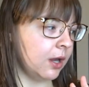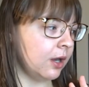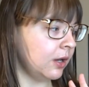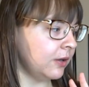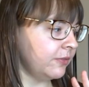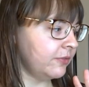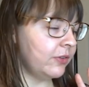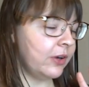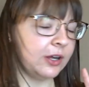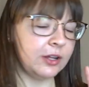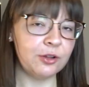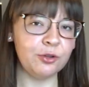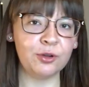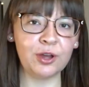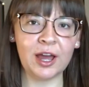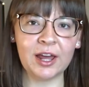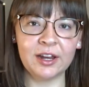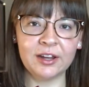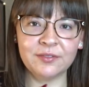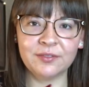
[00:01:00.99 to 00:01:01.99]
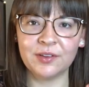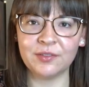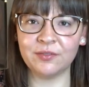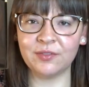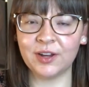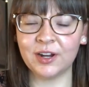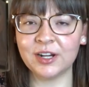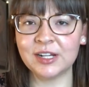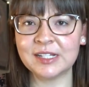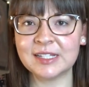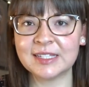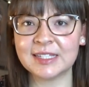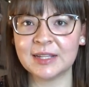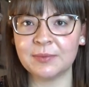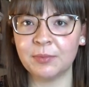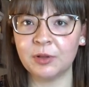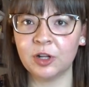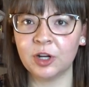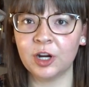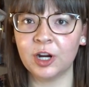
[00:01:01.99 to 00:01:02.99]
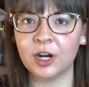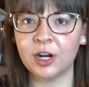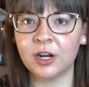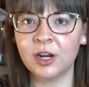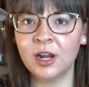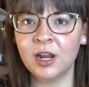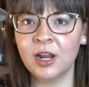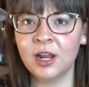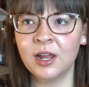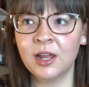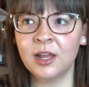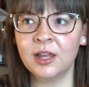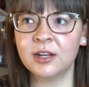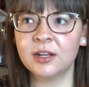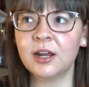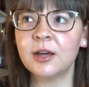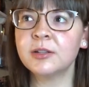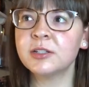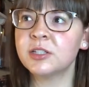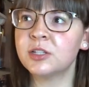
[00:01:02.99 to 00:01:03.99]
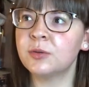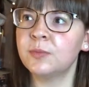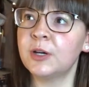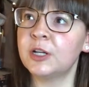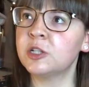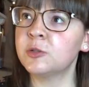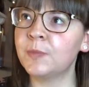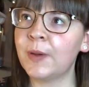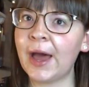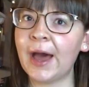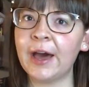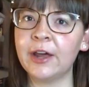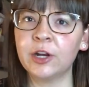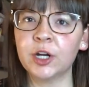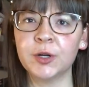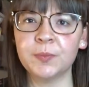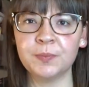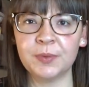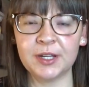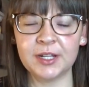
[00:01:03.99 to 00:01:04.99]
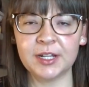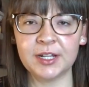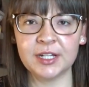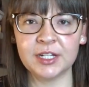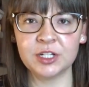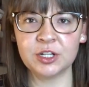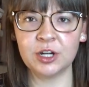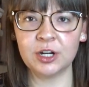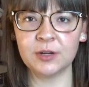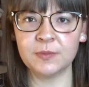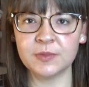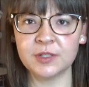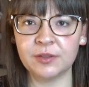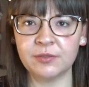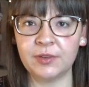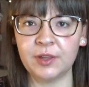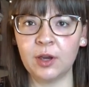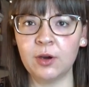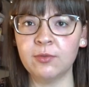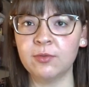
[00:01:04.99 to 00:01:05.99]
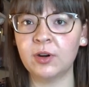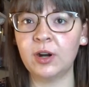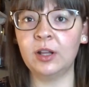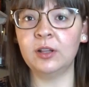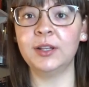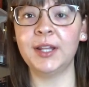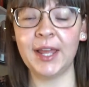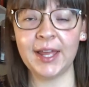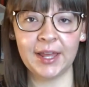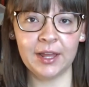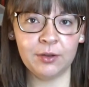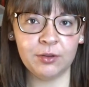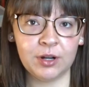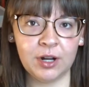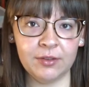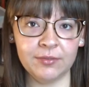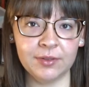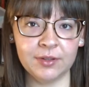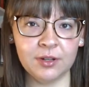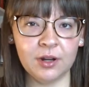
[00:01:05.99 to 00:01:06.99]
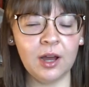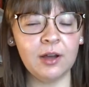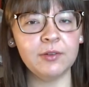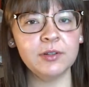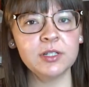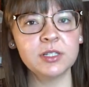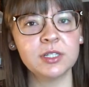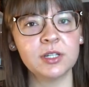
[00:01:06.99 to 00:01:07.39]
all follow kind of a very similar, not so much pattern, but in terms of the overall layout of the novel.